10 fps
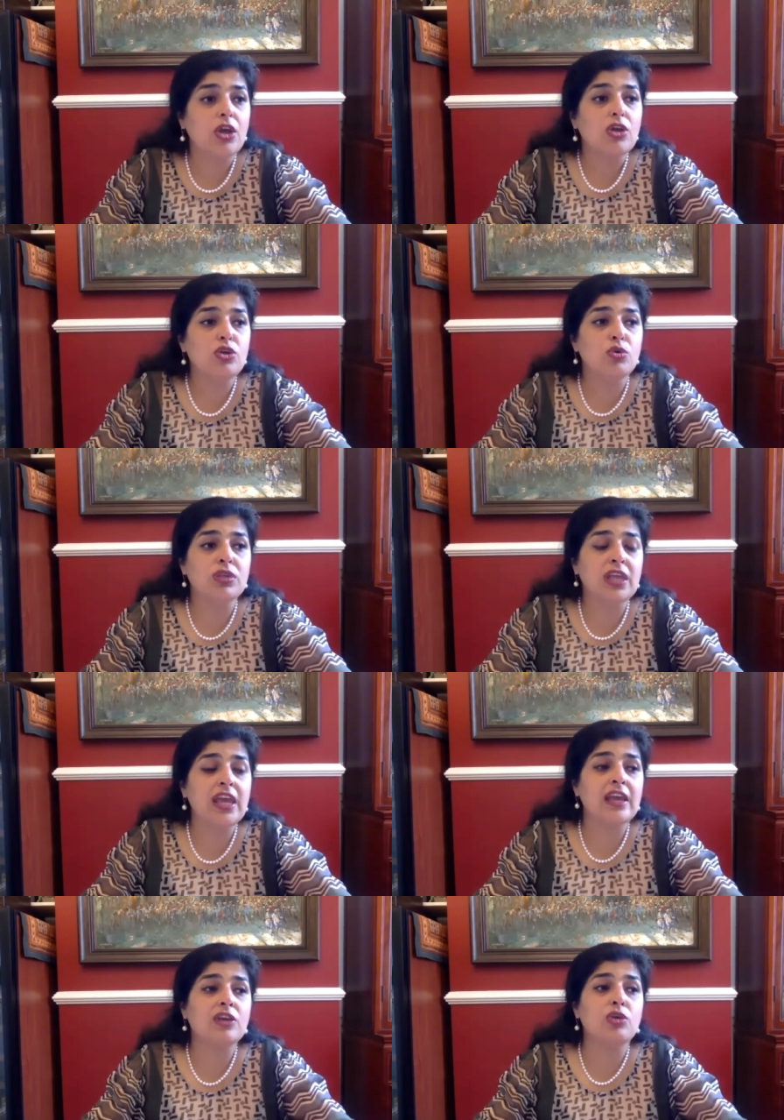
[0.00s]
you
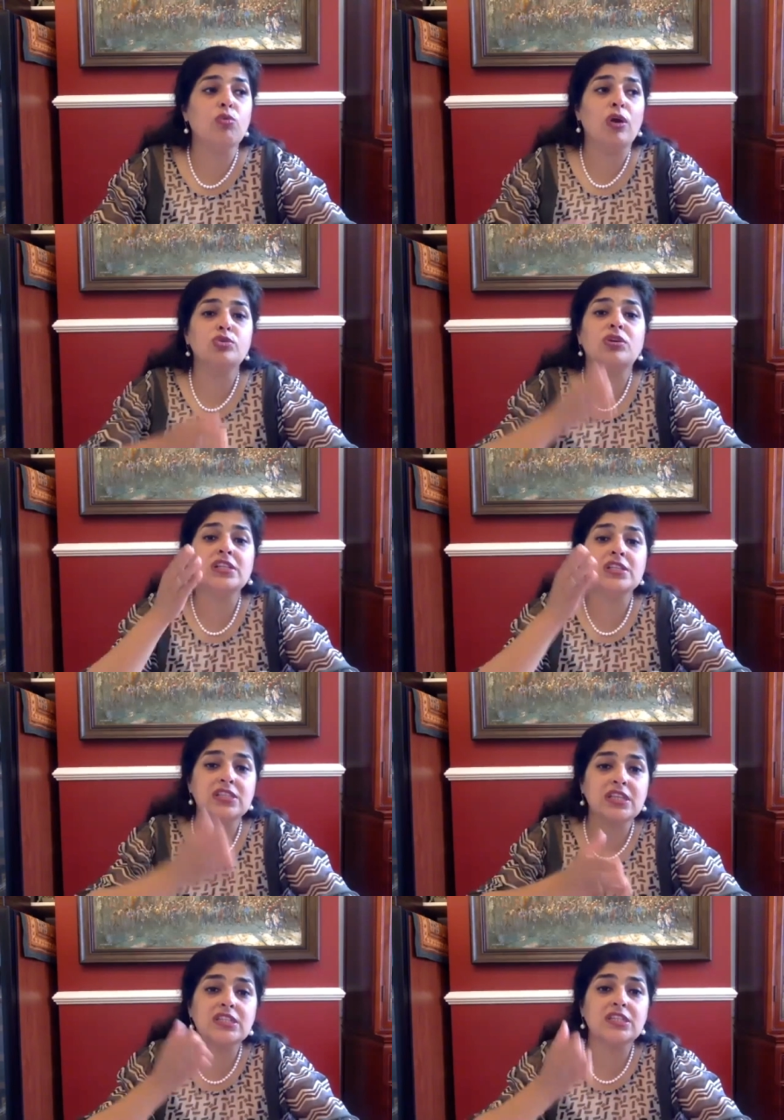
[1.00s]
think you want to
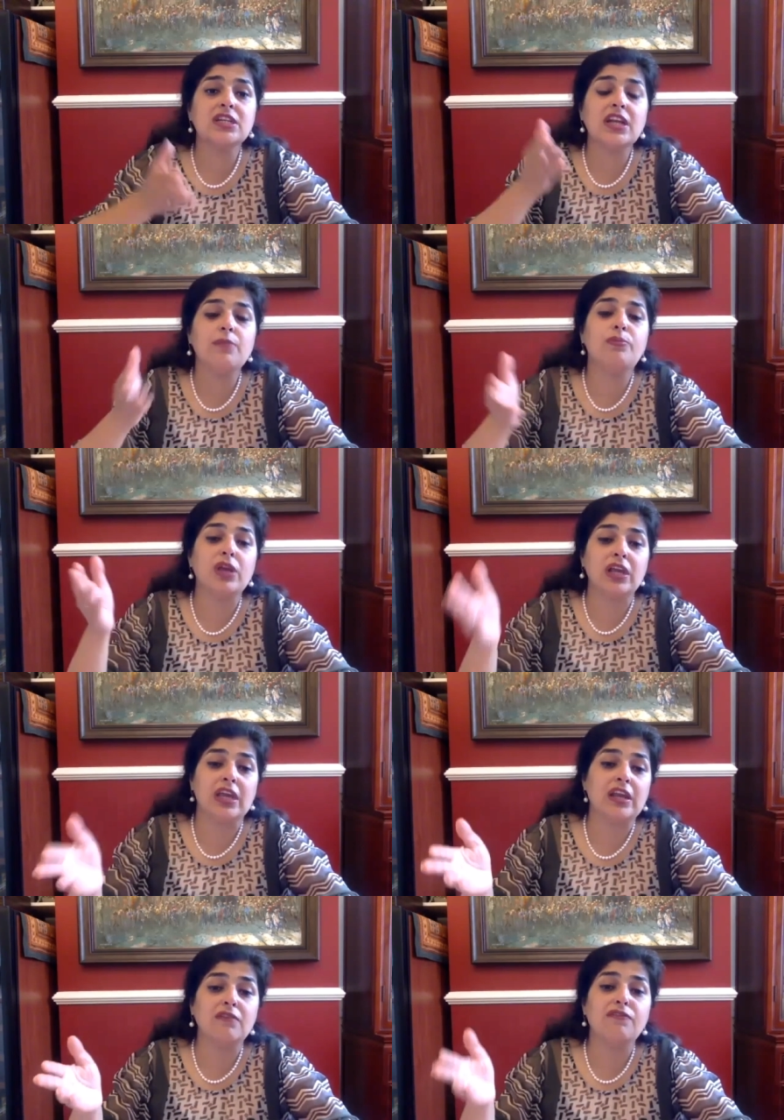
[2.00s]
consistently bring
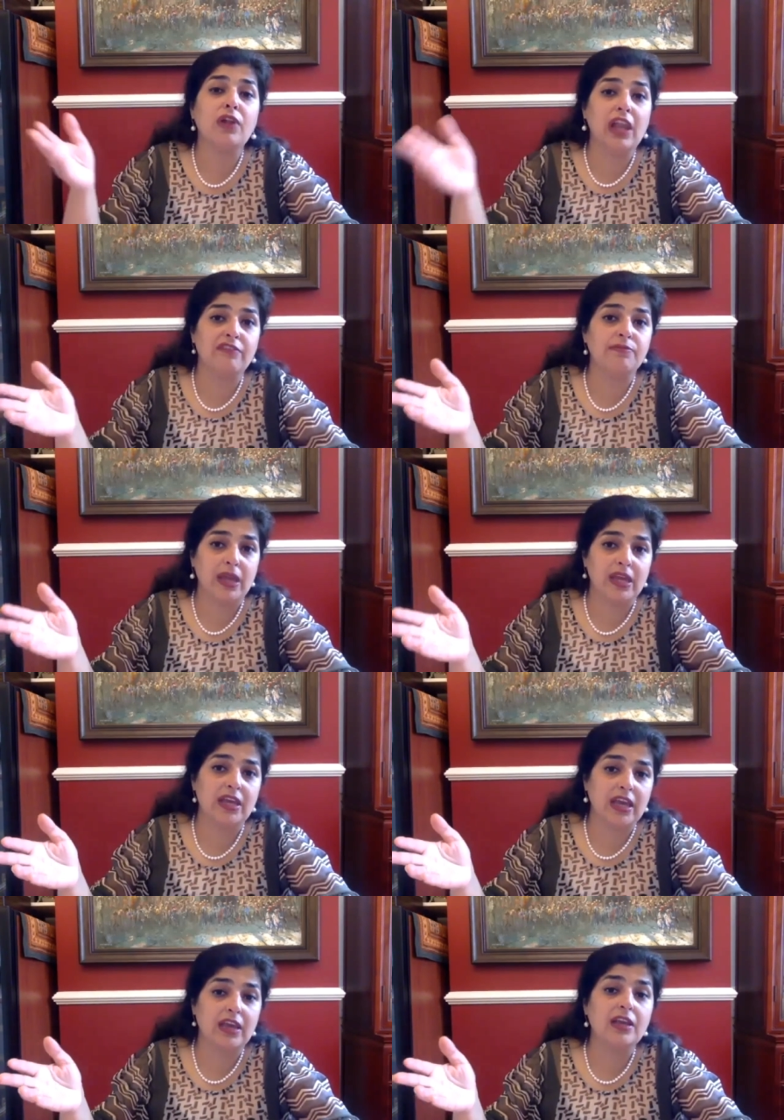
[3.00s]
in for
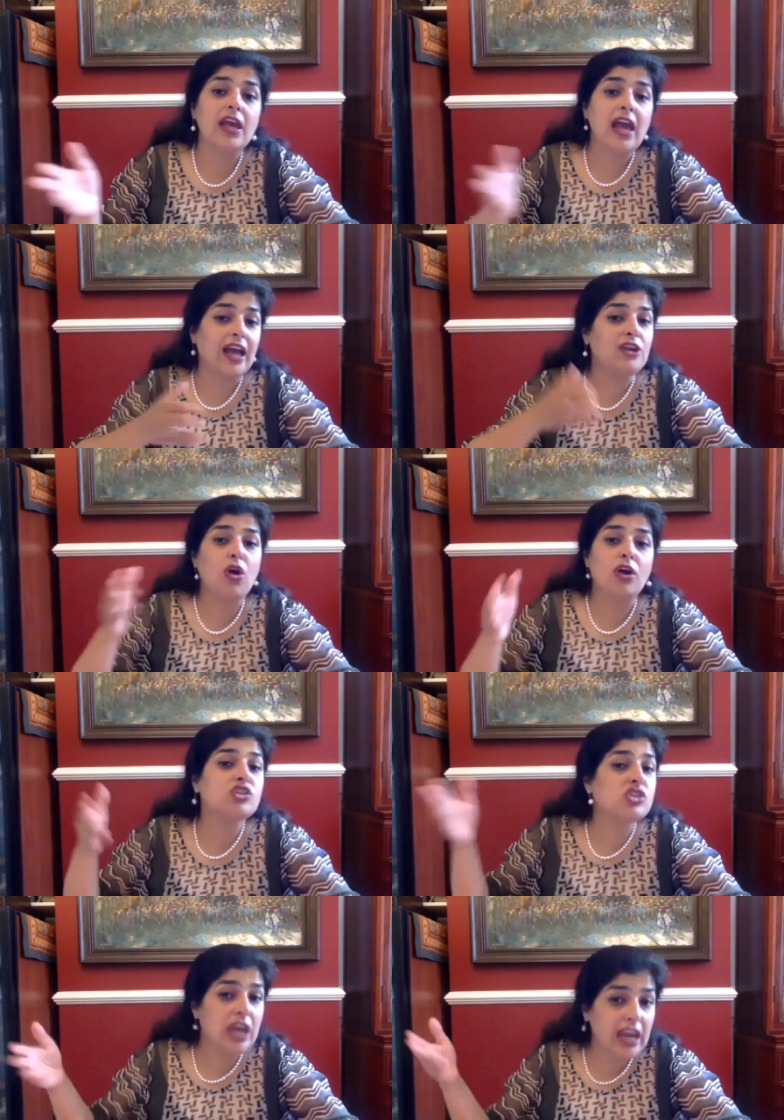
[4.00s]
lovemaking and not
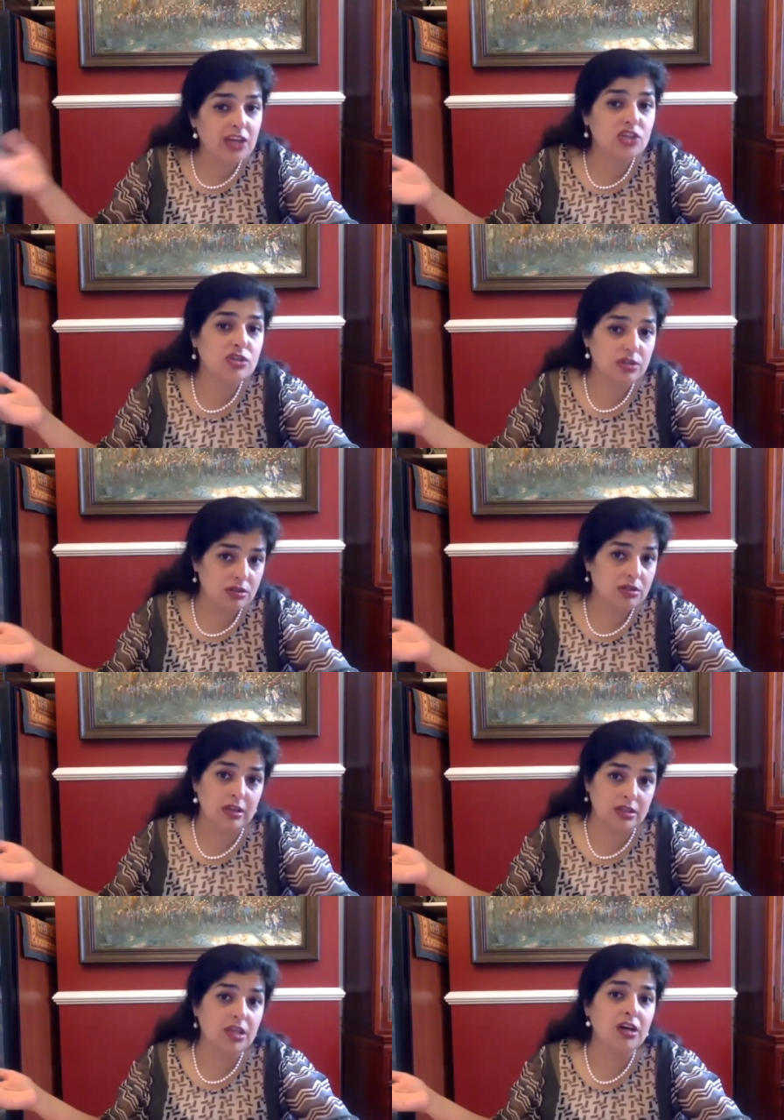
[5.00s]
change
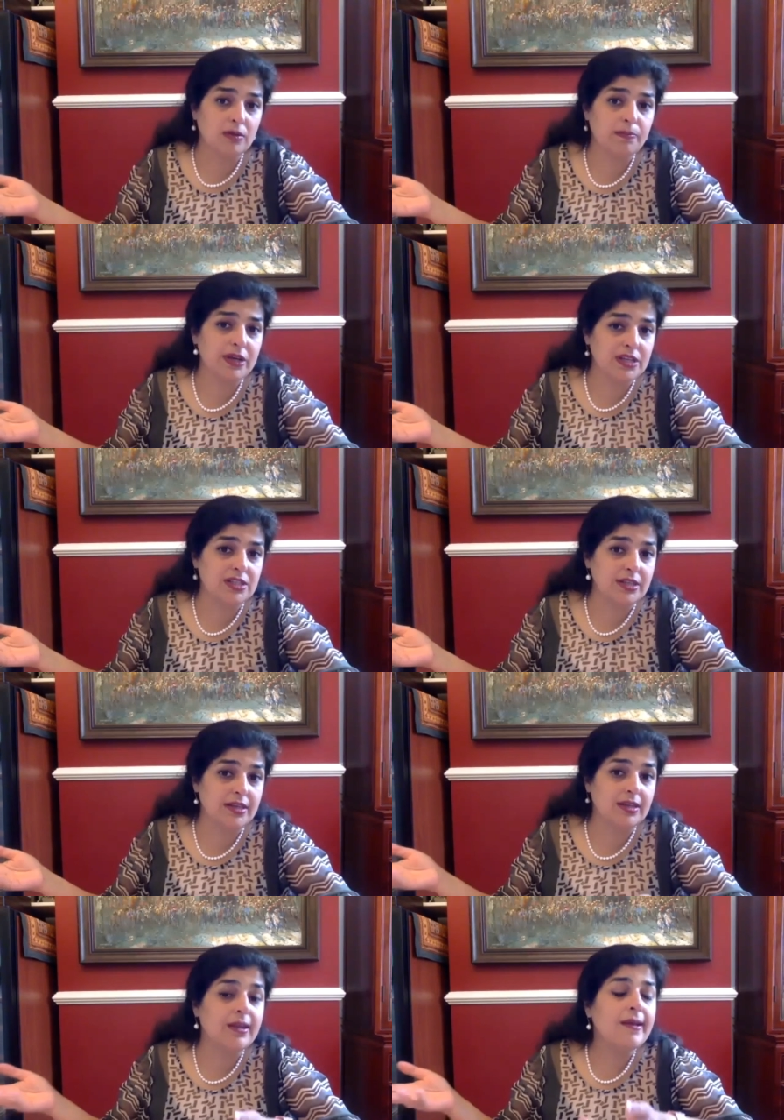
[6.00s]
the third
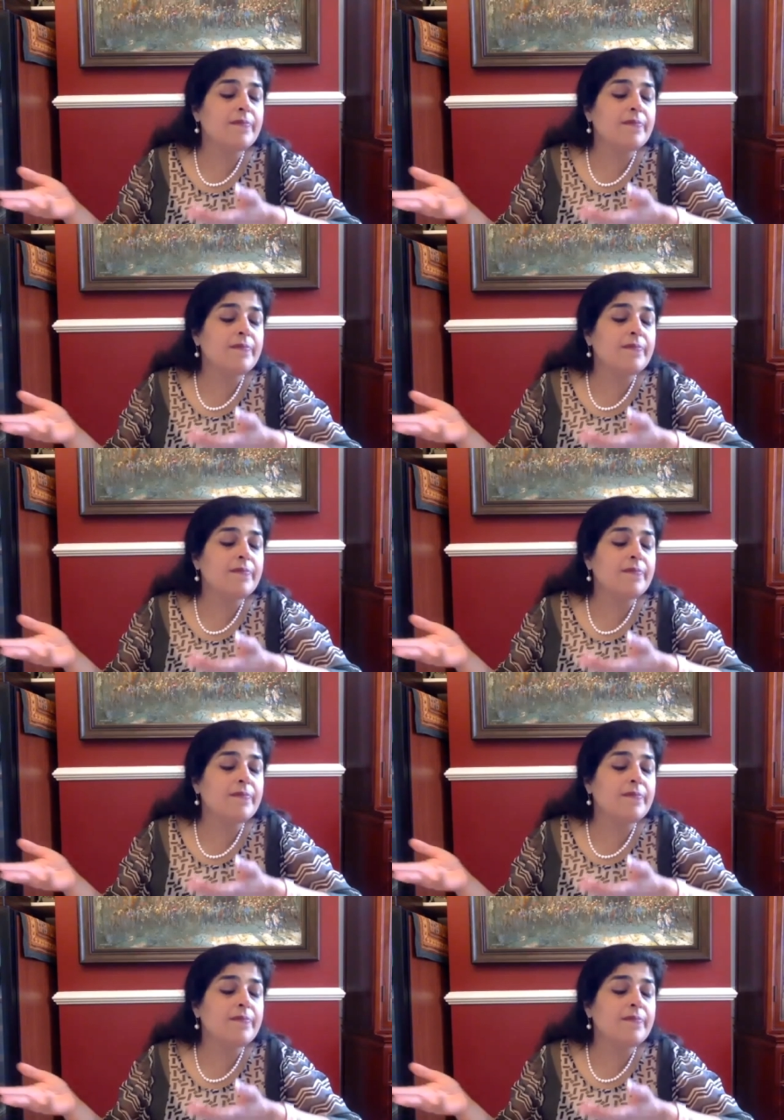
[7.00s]
person,